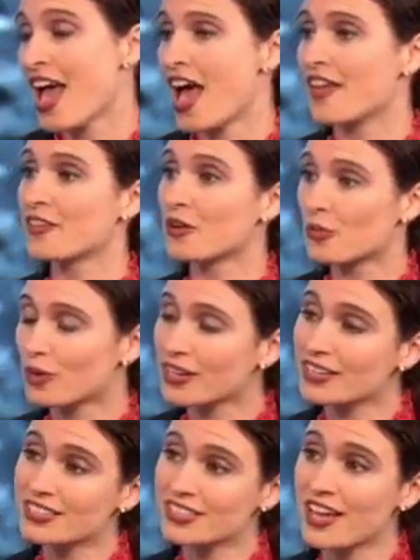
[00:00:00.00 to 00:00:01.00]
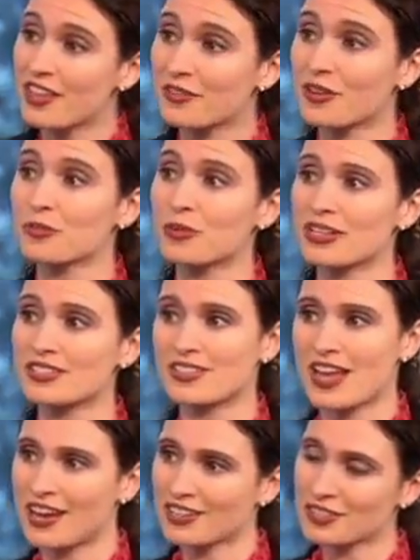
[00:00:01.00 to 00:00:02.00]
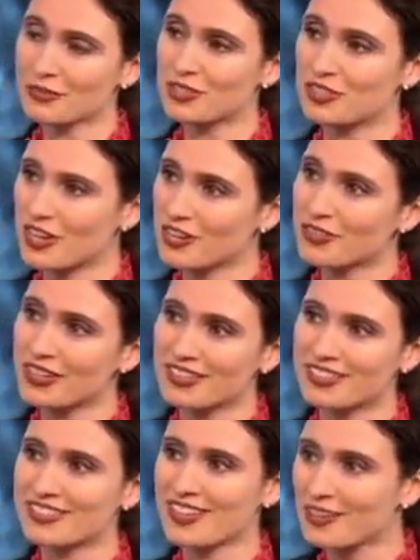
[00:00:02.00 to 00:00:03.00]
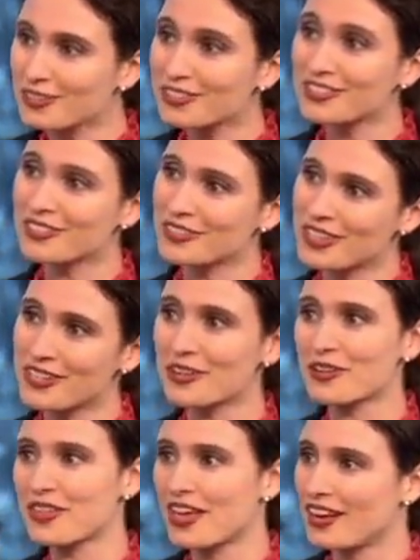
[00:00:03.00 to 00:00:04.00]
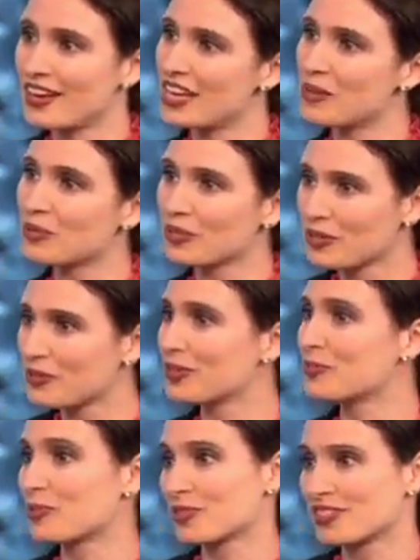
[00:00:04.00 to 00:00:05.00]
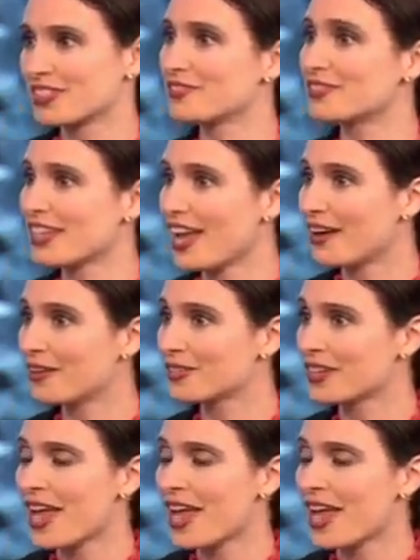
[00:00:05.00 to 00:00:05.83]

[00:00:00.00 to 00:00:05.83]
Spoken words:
and they're working together on ways to actually regenerate the cells in your ear that enable you to perceive sound,